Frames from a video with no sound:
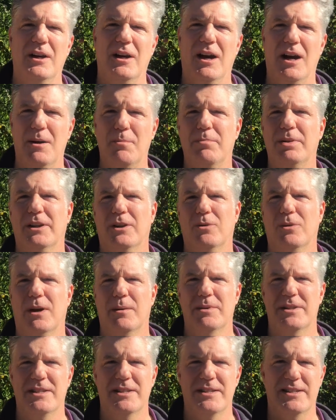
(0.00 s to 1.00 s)
I'm Blair
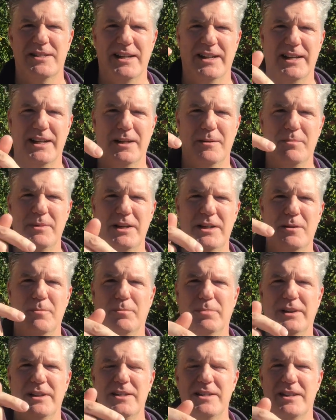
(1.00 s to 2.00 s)
Robertson, Psychic Medium.
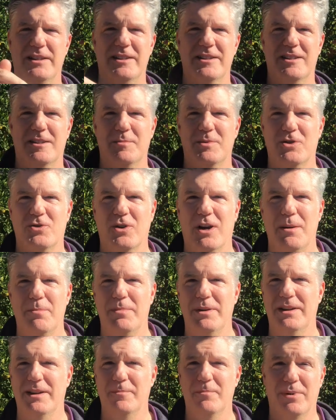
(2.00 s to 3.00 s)
Please hit the subscribe
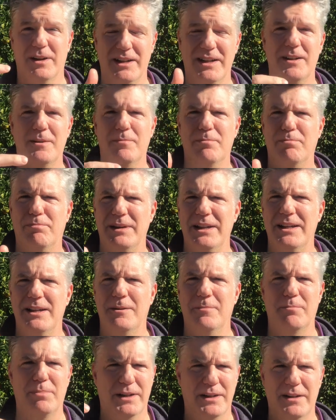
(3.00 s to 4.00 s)
button,
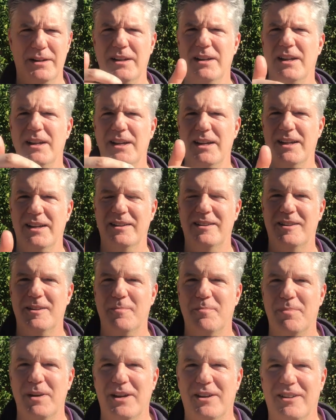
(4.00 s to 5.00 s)
hit the
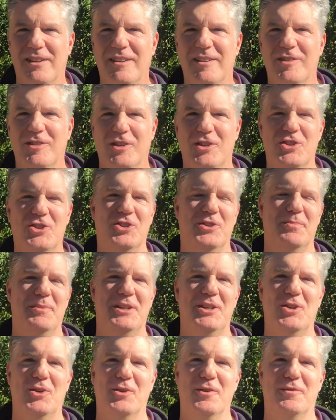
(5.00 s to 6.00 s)
bell so that you'll be
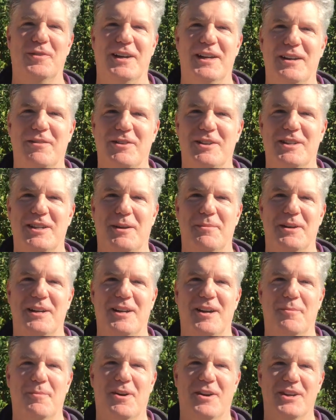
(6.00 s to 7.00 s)
notified every time I
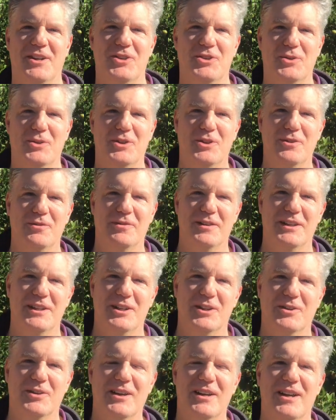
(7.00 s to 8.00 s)
come on and do a new
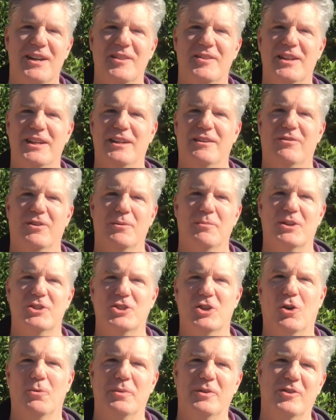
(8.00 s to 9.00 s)
video. Thank you very much.
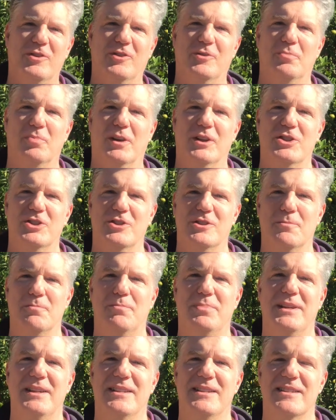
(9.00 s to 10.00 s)
I hope this has brought you some
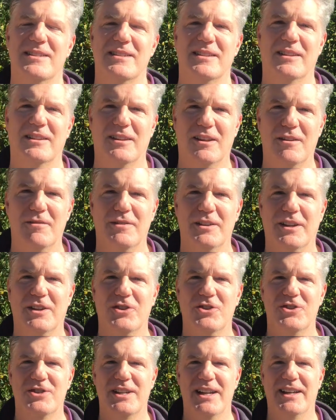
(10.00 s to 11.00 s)
peace, love, and
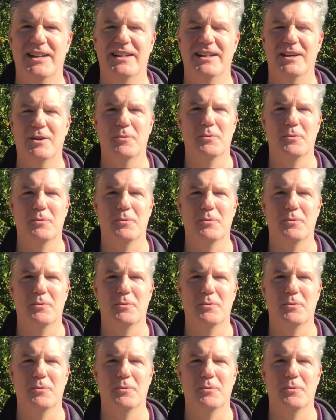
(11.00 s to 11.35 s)
understanding.